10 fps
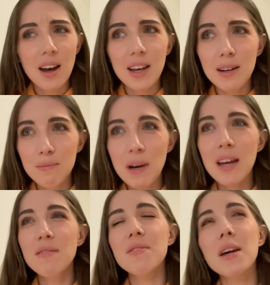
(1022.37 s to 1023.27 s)
in my
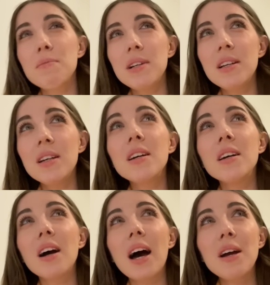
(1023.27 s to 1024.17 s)
family
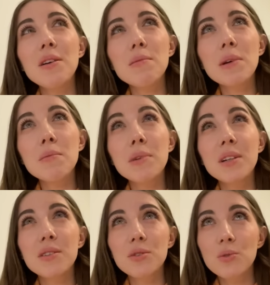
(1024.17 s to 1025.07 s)
i remember
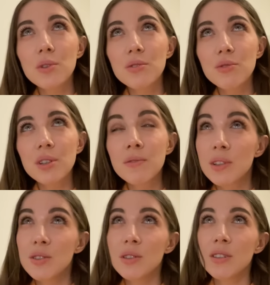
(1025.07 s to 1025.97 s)
doing
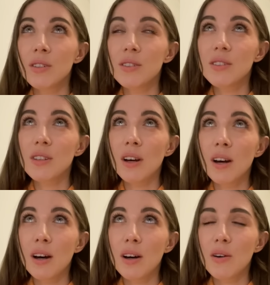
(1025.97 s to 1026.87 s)
renovations
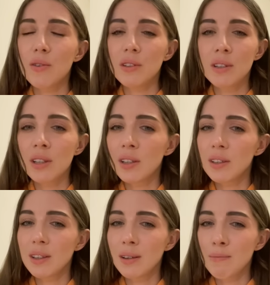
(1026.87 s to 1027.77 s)
uh, only
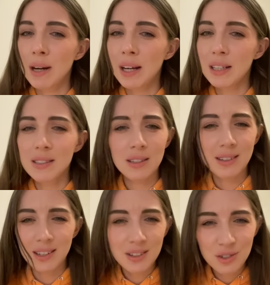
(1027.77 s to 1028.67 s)
in my
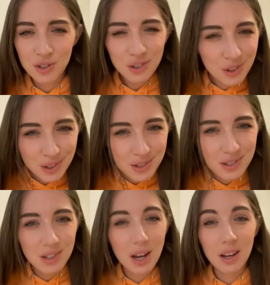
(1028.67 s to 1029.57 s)
teenage
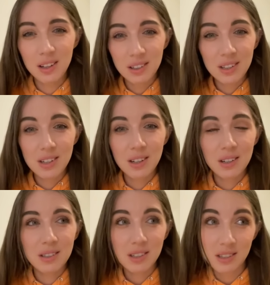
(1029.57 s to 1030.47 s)
years and uh,
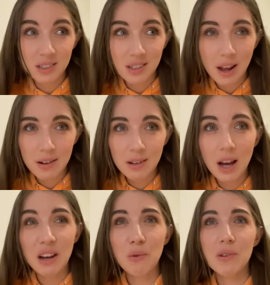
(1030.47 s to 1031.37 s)
since then
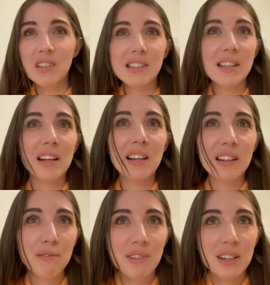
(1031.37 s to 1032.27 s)
i was
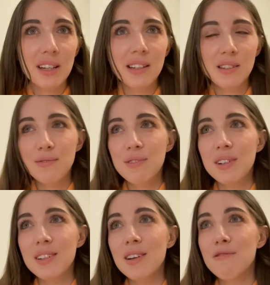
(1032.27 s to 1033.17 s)
living in
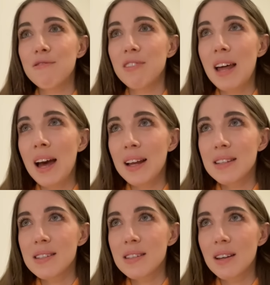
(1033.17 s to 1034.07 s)
different
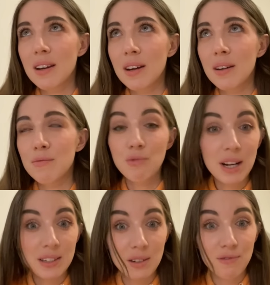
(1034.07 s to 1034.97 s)
flats um,
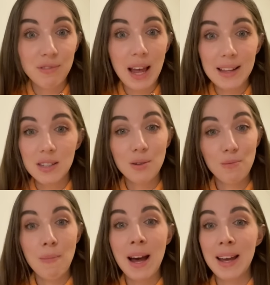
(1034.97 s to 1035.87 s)
rented flats not
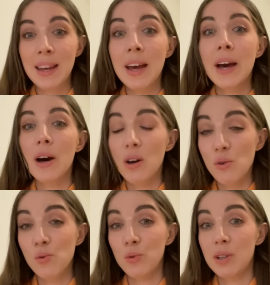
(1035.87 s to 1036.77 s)
my
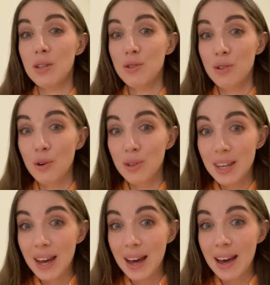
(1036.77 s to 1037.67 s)
own so
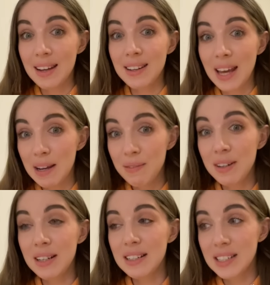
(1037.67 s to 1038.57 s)
yeah i
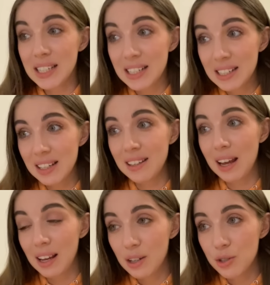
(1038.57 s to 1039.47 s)
never did it
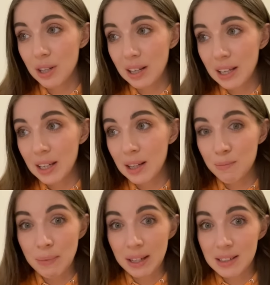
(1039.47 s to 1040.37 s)
actually in
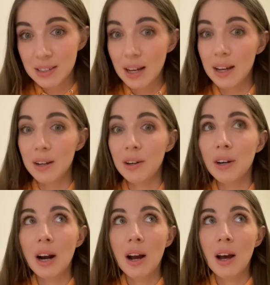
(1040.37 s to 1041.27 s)
my entire
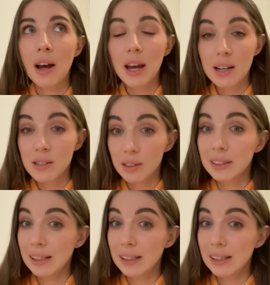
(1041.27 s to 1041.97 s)
adult